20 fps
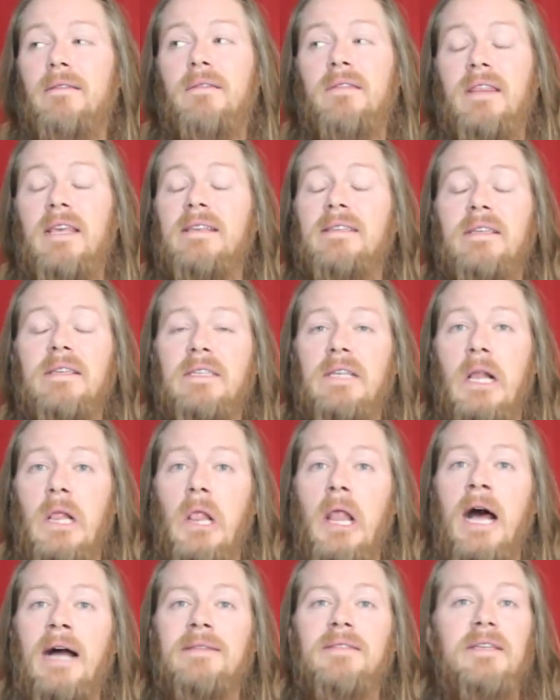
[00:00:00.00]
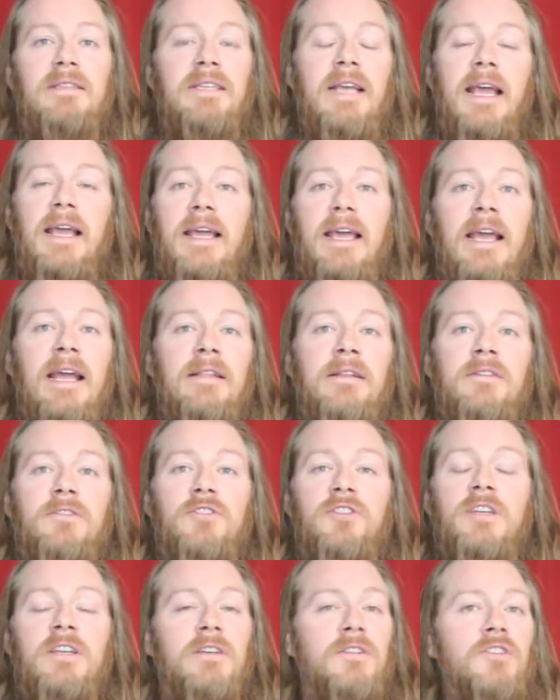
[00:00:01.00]
this is a lot to take in, and
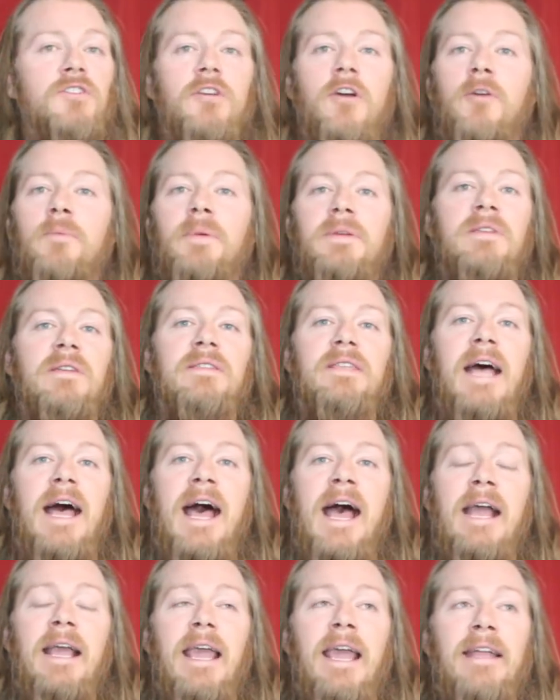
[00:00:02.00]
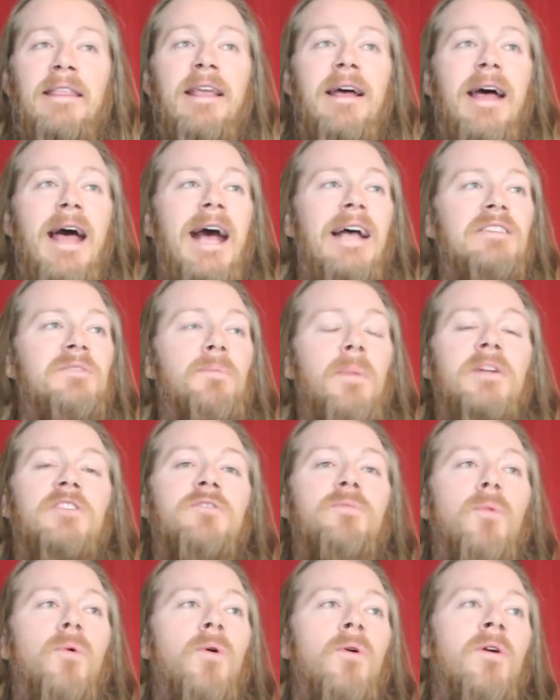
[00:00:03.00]
she is sharp as a tack and has
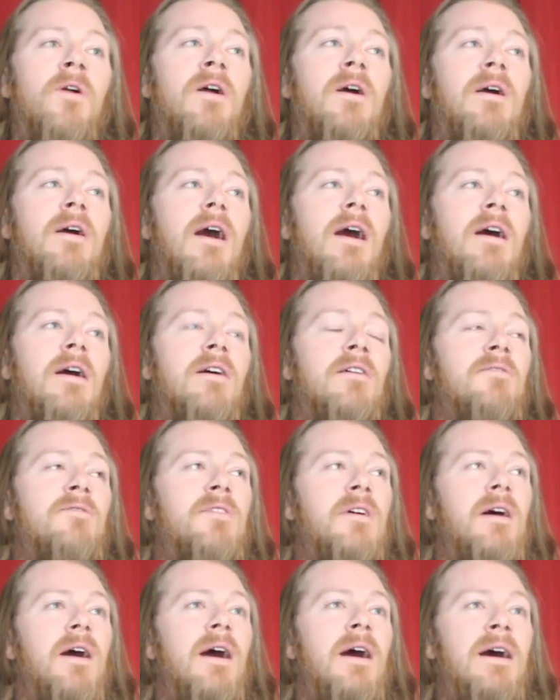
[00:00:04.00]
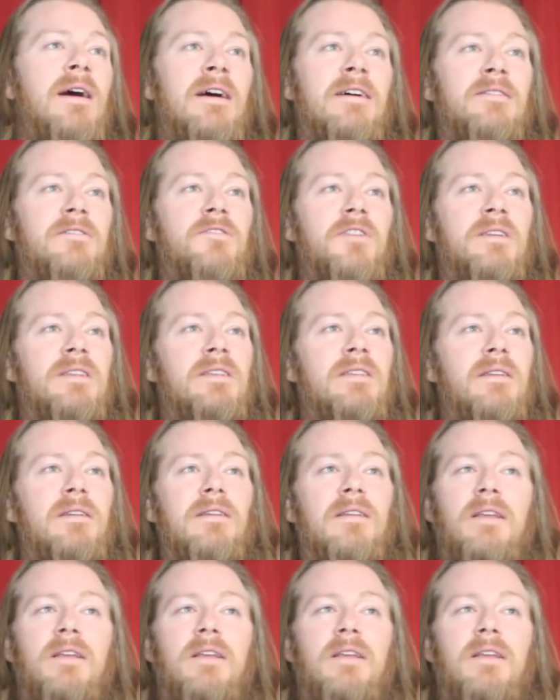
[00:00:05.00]
much more of just